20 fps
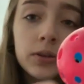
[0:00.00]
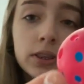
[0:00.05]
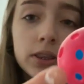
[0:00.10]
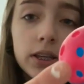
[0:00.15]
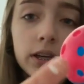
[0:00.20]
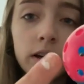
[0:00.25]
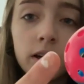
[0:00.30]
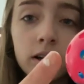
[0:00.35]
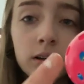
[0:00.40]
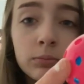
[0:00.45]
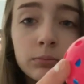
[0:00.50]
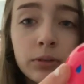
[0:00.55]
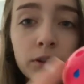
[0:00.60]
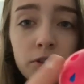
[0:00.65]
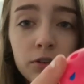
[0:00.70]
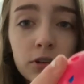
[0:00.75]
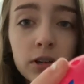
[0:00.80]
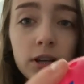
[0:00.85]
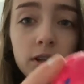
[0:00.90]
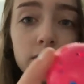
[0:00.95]
Um, this
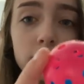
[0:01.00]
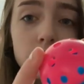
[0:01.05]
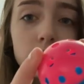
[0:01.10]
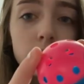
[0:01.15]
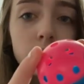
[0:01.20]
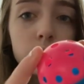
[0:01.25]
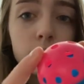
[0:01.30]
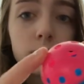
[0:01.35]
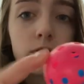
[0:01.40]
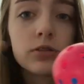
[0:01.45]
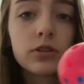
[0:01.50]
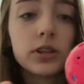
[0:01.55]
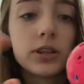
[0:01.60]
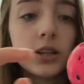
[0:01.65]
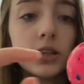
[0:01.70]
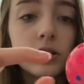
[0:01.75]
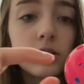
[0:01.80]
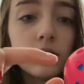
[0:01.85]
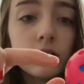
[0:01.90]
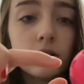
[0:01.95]
one has little holes in
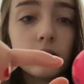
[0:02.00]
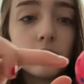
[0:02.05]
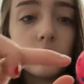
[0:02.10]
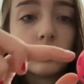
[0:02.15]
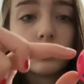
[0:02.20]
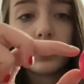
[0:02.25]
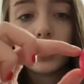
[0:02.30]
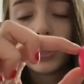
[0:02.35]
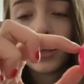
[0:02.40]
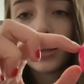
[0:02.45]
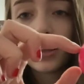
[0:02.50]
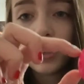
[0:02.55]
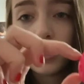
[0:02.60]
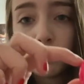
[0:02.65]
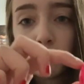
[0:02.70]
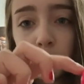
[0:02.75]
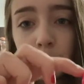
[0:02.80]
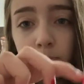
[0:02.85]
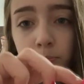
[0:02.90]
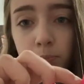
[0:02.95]
it so they can like
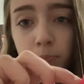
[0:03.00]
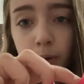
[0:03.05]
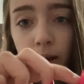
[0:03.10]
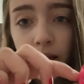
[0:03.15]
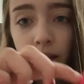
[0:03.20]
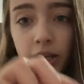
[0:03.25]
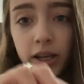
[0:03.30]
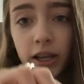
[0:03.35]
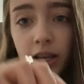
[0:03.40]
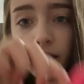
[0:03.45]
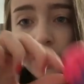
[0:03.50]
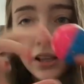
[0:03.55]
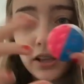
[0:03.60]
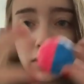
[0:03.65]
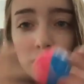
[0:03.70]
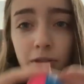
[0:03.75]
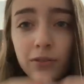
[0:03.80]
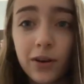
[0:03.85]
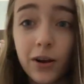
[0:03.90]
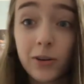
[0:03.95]
bite it and like
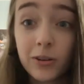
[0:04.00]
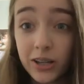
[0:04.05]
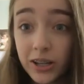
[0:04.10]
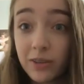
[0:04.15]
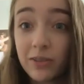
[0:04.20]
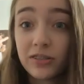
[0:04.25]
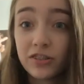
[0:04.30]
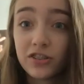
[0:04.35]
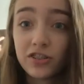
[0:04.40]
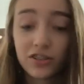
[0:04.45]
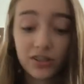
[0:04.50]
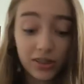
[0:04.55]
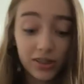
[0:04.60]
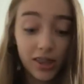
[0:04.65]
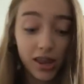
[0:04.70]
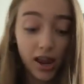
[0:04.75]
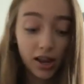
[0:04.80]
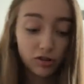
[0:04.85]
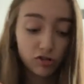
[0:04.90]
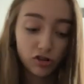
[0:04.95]
throw it, which they
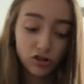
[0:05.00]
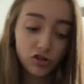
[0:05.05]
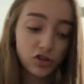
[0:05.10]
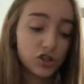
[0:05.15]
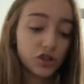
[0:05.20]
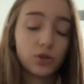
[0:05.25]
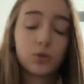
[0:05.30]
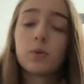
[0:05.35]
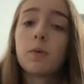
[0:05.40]
actually do.